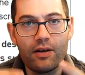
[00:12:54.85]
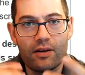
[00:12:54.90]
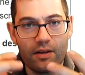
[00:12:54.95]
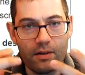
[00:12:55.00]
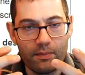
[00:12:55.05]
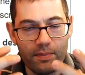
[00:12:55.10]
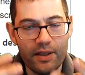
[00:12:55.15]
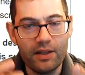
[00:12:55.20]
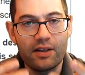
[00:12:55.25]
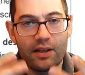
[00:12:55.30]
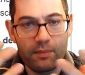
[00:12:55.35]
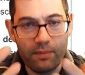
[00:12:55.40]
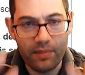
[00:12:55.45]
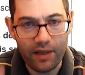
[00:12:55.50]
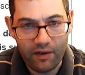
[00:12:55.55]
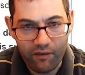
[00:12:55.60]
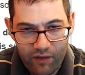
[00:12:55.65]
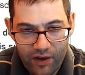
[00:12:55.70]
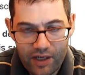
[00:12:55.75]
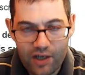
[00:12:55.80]
the building being
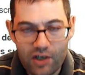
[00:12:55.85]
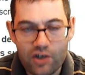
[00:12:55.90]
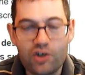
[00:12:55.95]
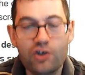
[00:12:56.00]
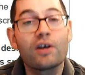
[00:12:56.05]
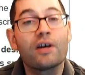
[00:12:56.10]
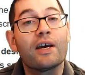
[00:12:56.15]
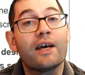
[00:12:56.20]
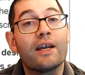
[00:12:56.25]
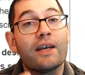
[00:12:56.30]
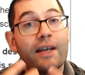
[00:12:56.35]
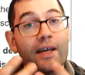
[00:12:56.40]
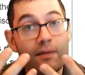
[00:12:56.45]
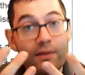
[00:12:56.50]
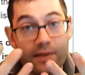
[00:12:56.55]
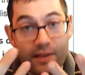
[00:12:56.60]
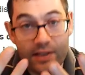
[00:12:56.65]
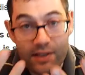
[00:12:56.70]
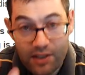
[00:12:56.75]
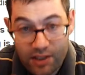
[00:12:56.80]
finished and now the
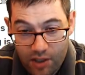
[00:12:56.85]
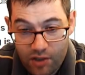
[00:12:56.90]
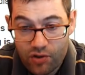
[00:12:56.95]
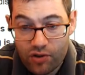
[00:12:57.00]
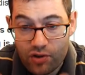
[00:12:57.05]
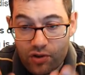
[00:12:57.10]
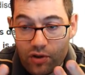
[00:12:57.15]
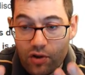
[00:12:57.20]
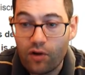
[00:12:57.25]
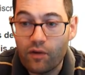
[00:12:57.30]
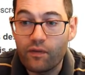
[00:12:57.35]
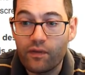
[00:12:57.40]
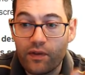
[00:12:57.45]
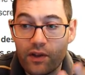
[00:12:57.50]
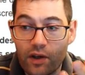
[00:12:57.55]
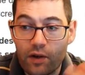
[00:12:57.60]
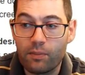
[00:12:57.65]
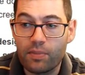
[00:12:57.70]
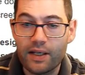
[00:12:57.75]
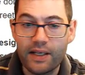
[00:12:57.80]
discussion of the
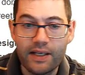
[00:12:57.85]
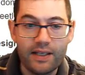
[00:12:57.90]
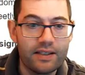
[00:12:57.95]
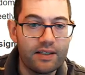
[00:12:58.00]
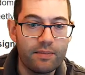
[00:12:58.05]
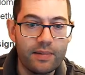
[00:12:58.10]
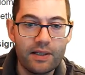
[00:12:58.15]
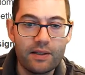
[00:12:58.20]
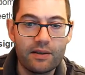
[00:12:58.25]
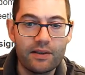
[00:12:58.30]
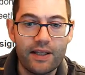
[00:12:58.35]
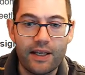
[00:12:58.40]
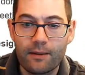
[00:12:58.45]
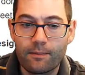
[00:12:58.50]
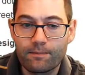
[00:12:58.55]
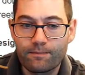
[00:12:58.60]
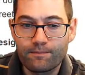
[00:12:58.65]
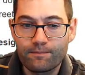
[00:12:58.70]
completed building,